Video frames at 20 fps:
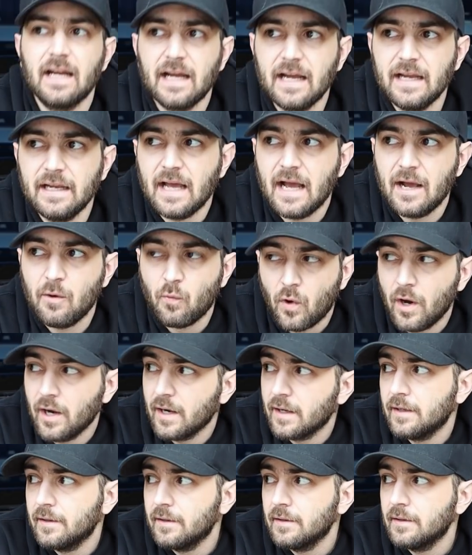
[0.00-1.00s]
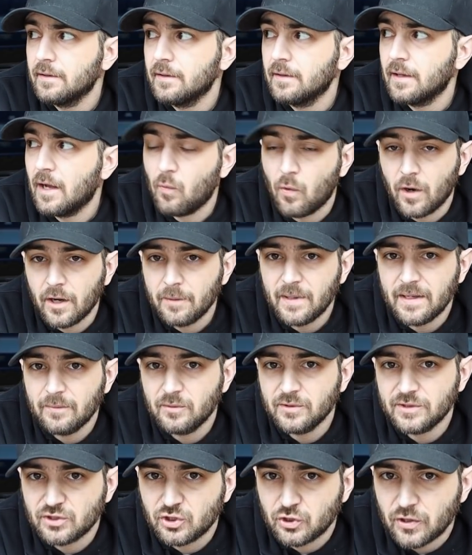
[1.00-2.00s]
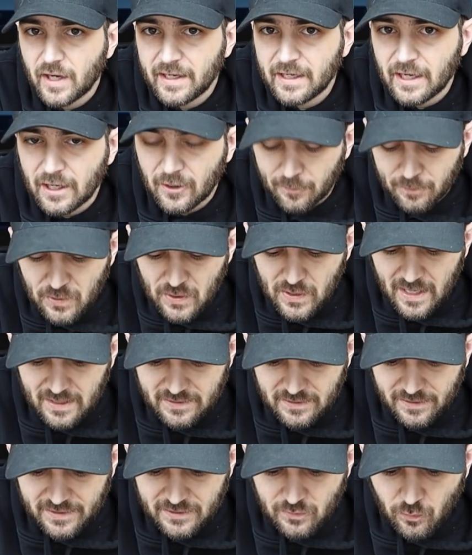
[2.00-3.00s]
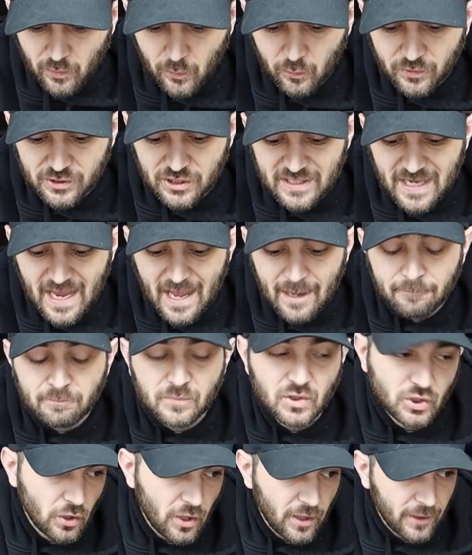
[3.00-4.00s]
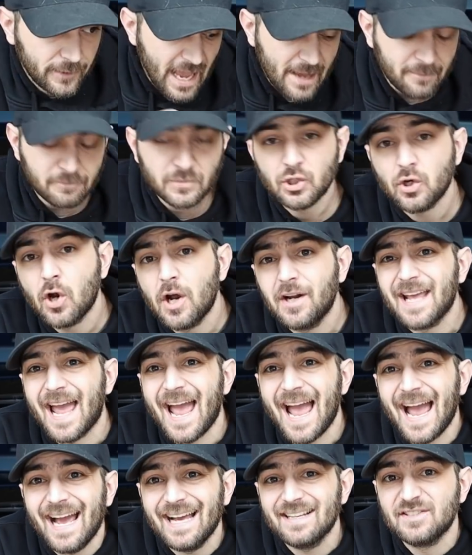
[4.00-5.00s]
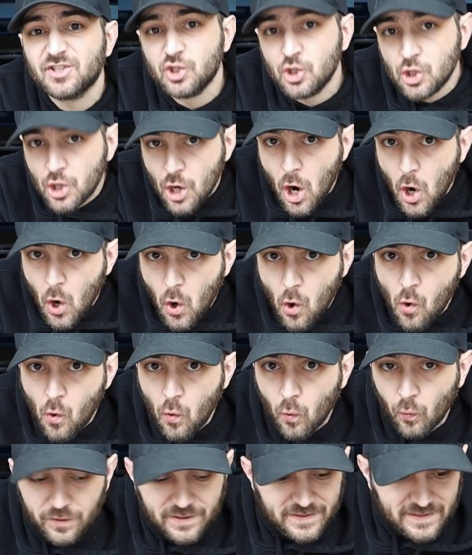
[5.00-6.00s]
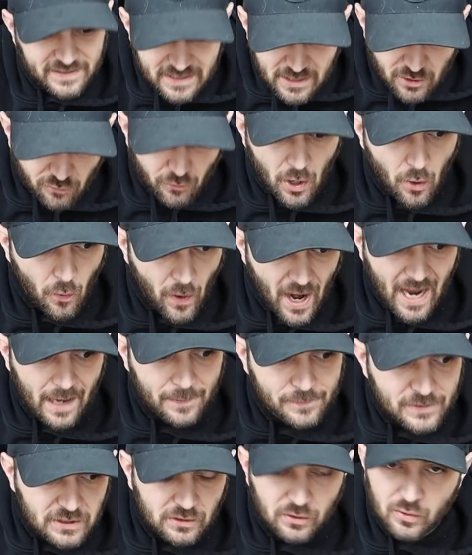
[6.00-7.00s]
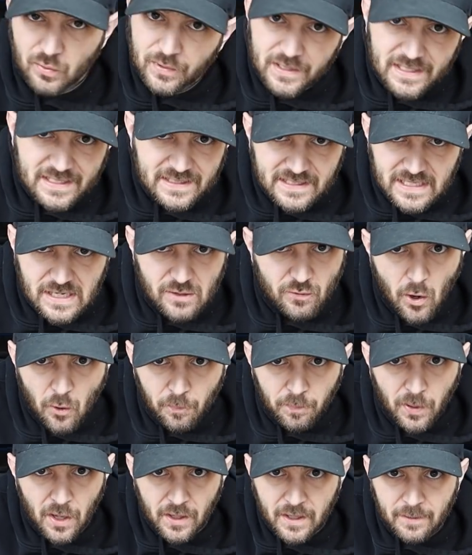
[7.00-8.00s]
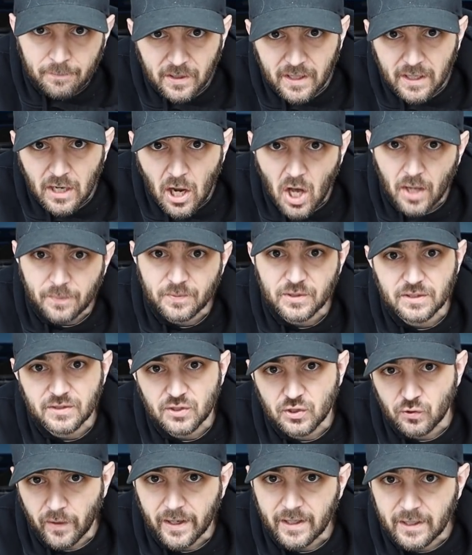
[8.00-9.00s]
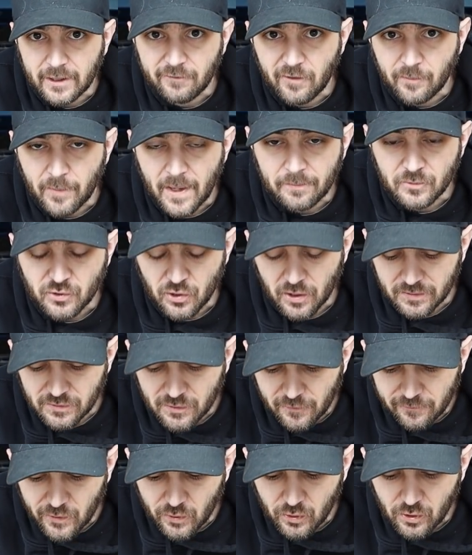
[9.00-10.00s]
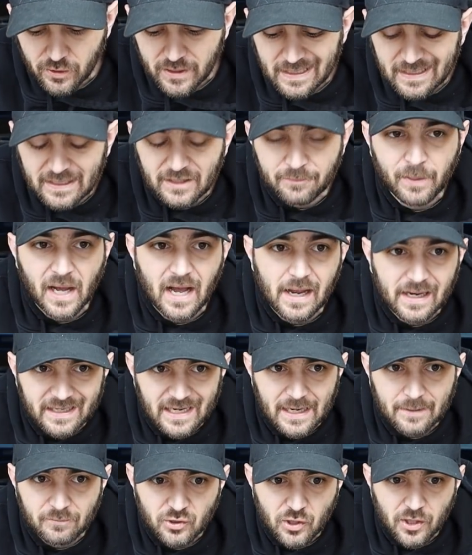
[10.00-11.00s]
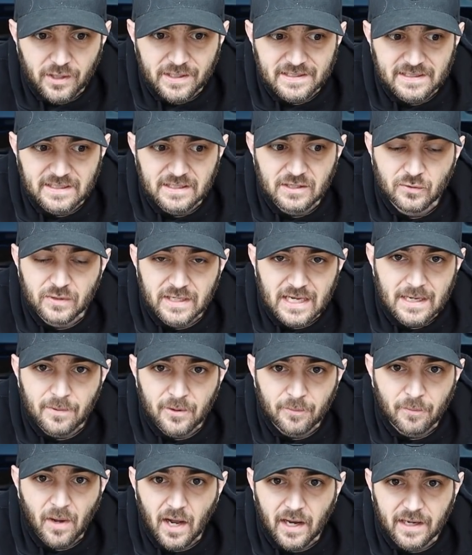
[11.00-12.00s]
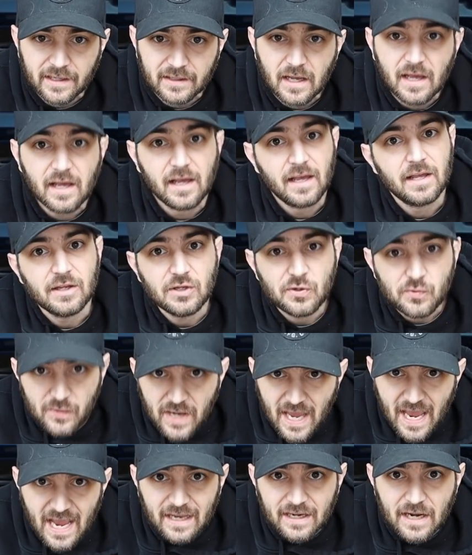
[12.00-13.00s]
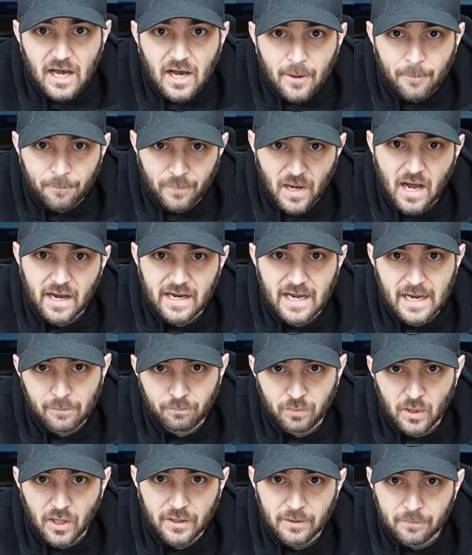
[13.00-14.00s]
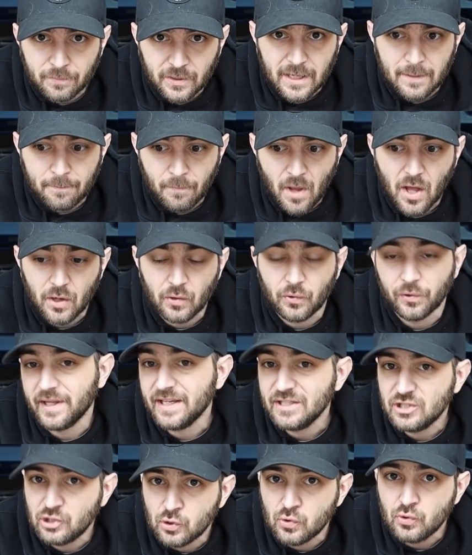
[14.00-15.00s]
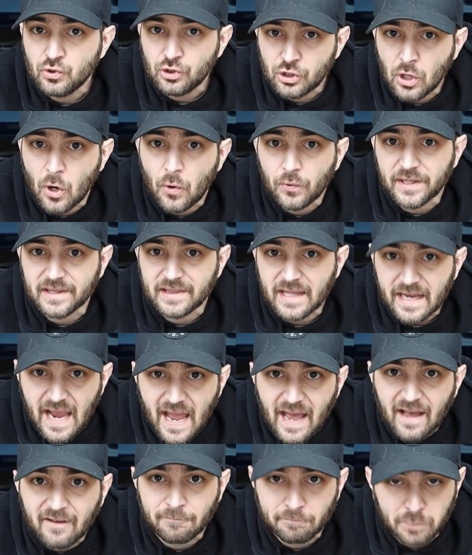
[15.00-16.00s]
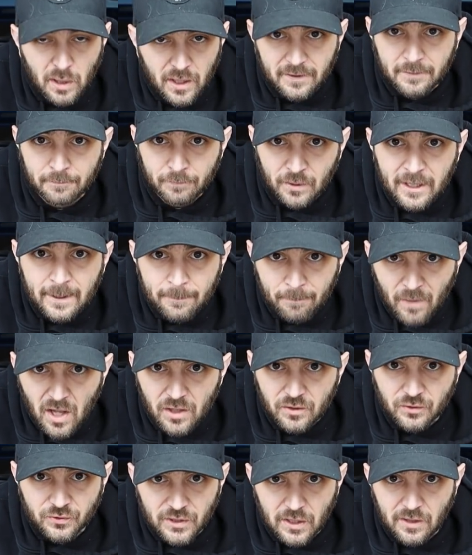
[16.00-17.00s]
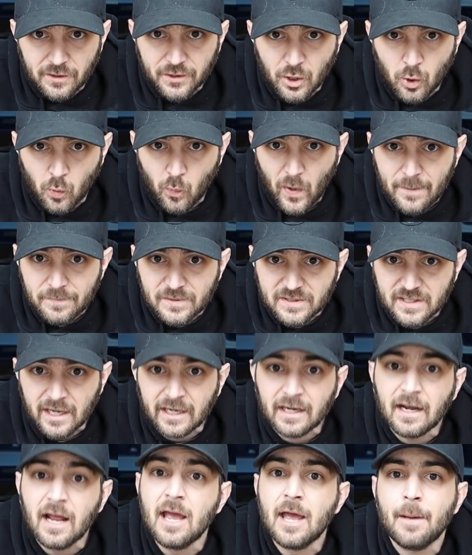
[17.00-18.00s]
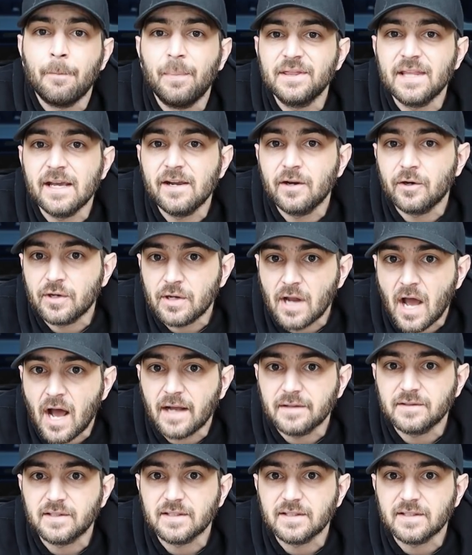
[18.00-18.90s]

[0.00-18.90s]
and I, I wanna I wanna be able to try to help you guys on this one, which is Emtron. Emtron has no, zero, absolutely zero plug and play options directly from Emtron. So if you're looking at buying an Emtron E C U, keep in mind, you cannot buy a plug and play model. They do show that they have plug and play models on their website, but they are not